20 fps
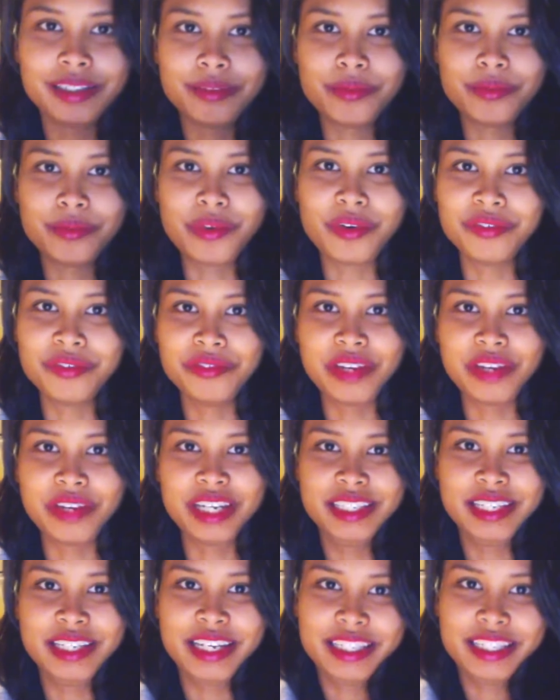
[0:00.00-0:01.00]
in a more
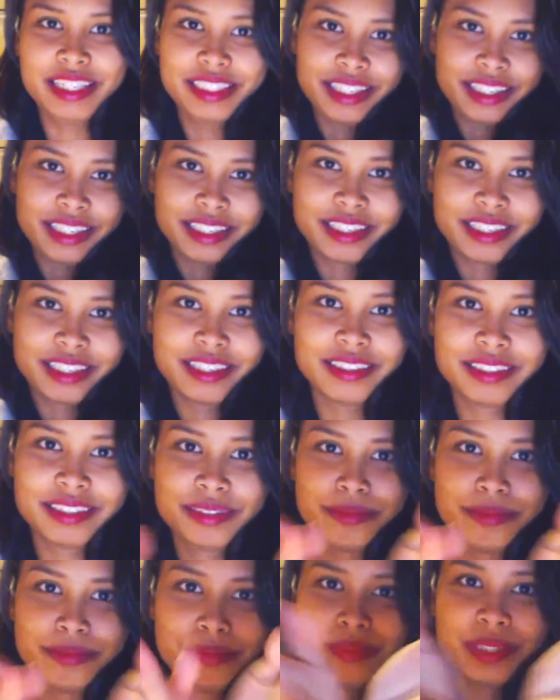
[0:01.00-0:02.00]
radiating
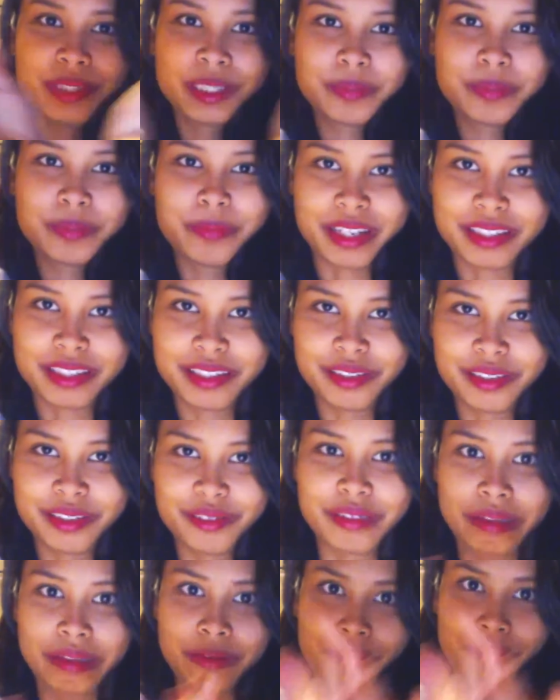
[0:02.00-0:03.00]

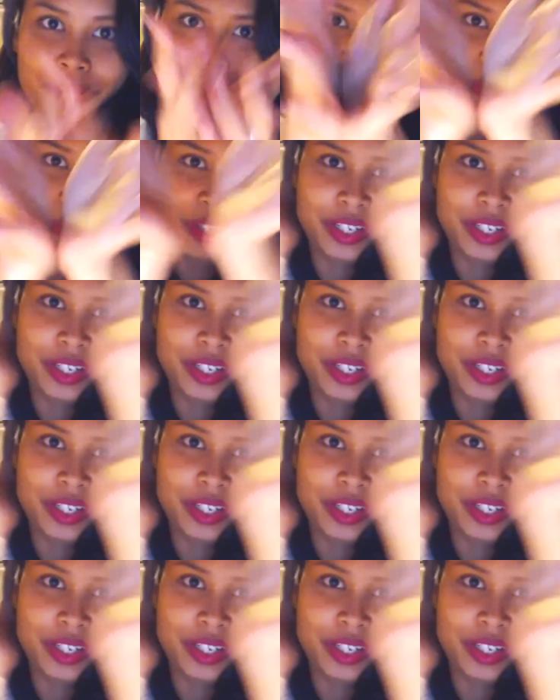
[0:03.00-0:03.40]
perspective, like